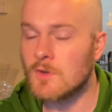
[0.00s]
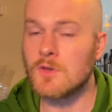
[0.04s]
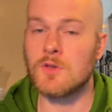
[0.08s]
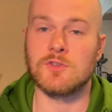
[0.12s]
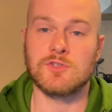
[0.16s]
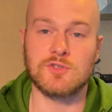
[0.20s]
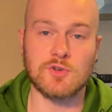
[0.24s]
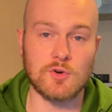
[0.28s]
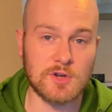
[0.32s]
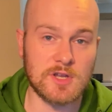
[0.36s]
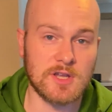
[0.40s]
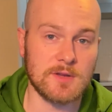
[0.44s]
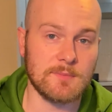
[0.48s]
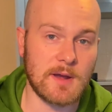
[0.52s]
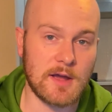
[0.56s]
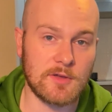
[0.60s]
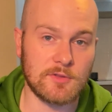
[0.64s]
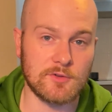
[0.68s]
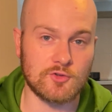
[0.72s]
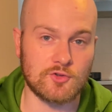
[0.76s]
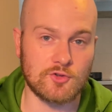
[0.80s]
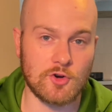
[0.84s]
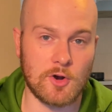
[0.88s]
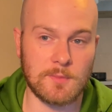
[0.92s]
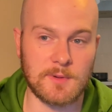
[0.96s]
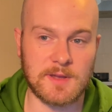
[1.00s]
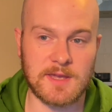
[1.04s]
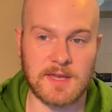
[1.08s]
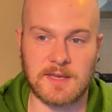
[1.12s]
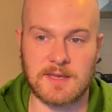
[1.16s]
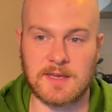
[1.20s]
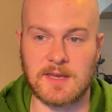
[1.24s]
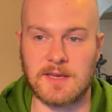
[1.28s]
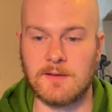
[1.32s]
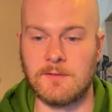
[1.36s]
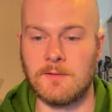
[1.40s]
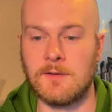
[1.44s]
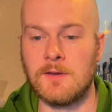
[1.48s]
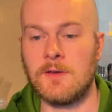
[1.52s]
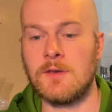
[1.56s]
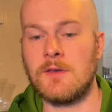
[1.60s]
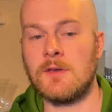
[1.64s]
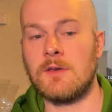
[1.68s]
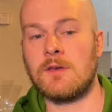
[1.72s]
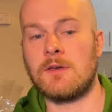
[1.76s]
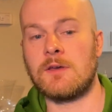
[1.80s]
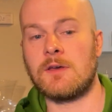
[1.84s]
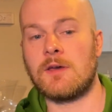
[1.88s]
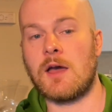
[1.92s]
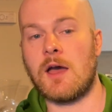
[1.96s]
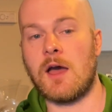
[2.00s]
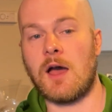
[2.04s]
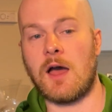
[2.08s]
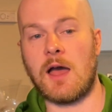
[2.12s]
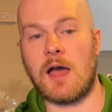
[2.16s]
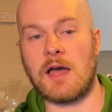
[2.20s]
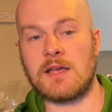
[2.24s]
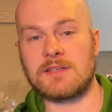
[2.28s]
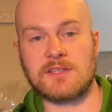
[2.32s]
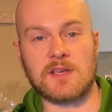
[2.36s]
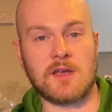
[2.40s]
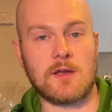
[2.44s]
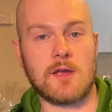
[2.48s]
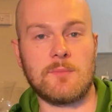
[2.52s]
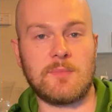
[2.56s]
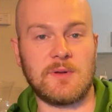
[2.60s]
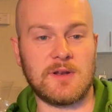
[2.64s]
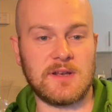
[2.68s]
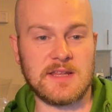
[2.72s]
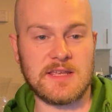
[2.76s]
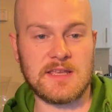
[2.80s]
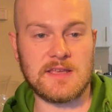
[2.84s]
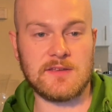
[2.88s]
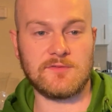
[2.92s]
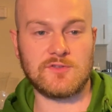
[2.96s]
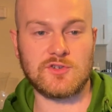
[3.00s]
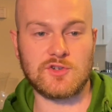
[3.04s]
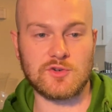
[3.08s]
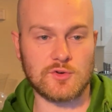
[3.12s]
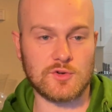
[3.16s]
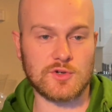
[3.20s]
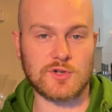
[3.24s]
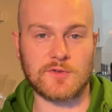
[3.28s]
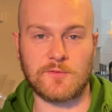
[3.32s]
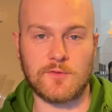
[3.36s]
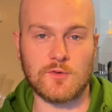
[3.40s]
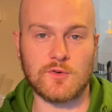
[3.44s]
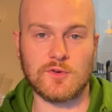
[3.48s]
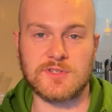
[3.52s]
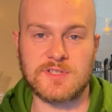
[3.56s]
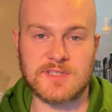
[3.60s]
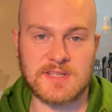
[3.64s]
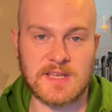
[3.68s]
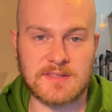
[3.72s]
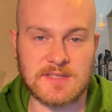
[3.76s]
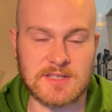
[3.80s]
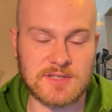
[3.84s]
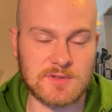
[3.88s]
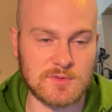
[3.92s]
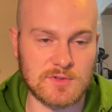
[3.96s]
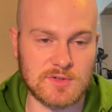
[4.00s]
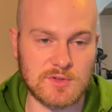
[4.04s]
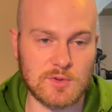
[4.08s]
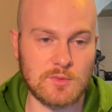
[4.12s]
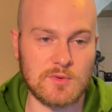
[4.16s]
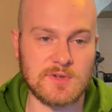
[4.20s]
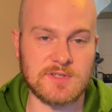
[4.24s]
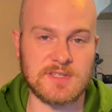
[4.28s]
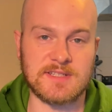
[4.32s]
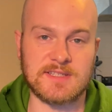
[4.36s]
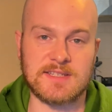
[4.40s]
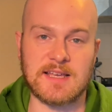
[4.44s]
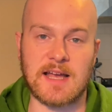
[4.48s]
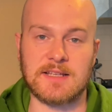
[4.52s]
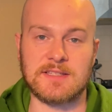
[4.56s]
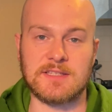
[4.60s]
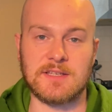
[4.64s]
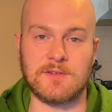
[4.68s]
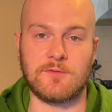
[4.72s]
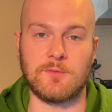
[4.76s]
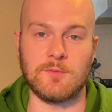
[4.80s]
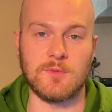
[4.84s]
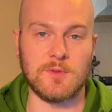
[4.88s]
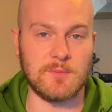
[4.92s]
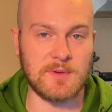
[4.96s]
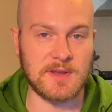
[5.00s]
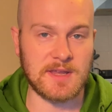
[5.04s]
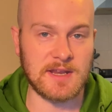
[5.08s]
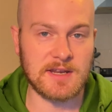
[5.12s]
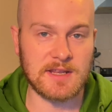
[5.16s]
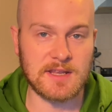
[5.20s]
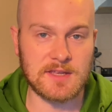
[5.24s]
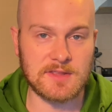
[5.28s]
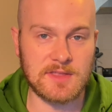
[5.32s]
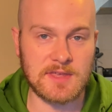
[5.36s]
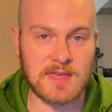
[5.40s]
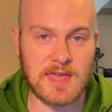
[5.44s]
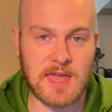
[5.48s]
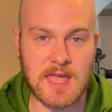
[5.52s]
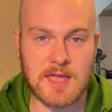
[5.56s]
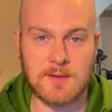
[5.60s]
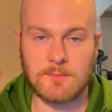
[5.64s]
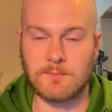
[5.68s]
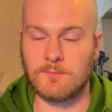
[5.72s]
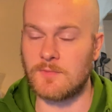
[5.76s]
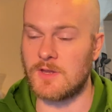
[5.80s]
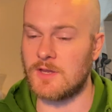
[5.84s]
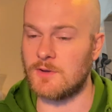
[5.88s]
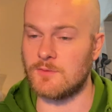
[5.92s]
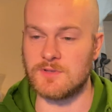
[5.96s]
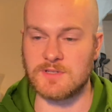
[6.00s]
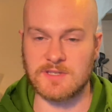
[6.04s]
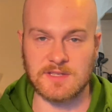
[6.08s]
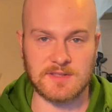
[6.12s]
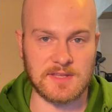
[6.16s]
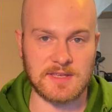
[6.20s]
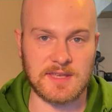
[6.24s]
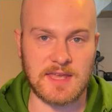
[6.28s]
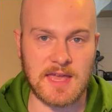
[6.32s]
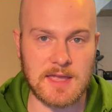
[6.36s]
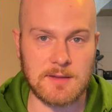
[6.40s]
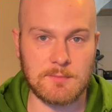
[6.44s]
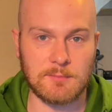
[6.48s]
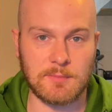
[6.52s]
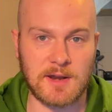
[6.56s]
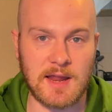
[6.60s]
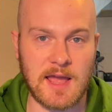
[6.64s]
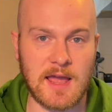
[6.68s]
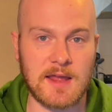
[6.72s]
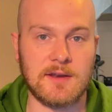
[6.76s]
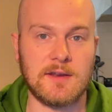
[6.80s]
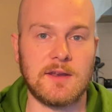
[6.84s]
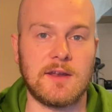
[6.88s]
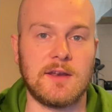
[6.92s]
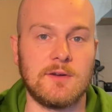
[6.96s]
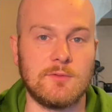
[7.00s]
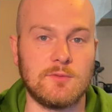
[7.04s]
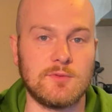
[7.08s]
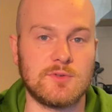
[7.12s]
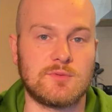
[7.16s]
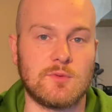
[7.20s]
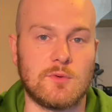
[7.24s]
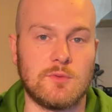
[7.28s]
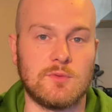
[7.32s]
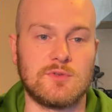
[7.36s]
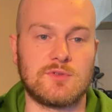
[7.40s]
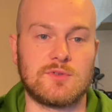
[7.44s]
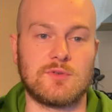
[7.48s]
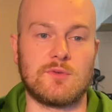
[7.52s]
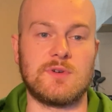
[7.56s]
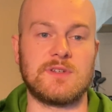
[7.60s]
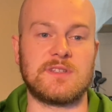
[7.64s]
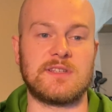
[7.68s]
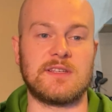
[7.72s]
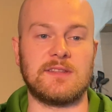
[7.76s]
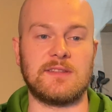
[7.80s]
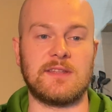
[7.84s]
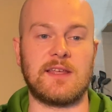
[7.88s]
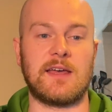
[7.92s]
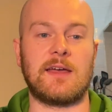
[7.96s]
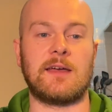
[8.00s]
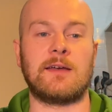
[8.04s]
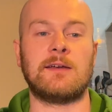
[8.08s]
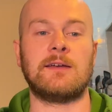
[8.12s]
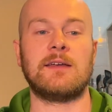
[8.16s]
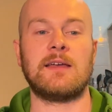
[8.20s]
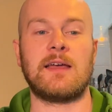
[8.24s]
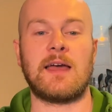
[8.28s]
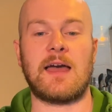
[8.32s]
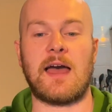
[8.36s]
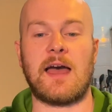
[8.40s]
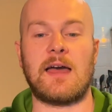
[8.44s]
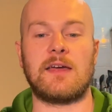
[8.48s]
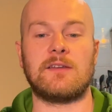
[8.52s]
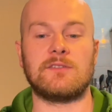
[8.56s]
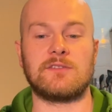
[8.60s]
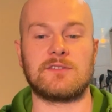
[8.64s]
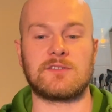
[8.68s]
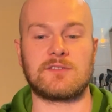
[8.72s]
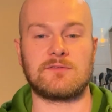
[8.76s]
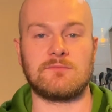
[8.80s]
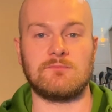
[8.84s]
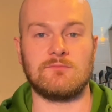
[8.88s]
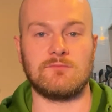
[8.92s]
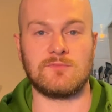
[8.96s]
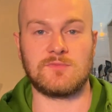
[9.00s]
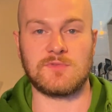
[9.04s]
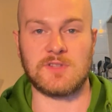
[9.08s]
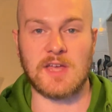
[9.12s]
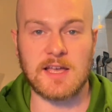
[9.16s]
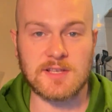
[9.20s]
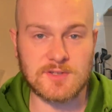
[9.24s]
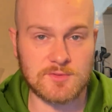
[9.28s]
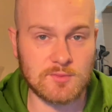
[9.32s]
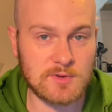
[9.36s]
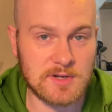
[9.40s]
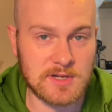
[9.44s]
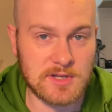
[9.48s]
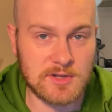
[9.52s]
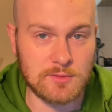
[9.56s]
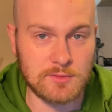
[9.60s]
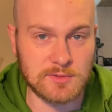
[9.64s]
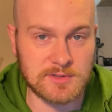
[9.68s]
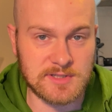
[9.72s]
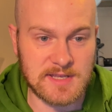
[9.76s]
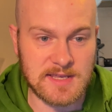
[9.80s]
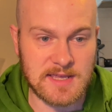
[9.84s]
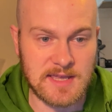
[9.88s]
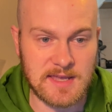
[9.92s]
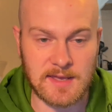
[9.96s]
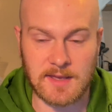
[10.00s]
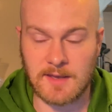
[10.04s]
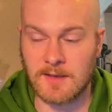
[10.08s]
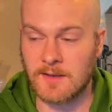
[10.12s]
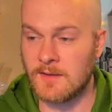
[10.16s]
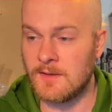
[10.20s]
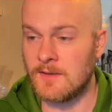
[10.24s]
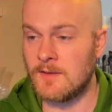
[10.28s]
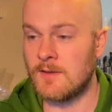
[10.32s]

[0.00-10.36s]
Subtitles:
Talking about the drop kicking, as I believe George Ford said, this was always a tactic from the beginning of the game. It was in the game plan, and it was what was always in there. And that's really cool to hear.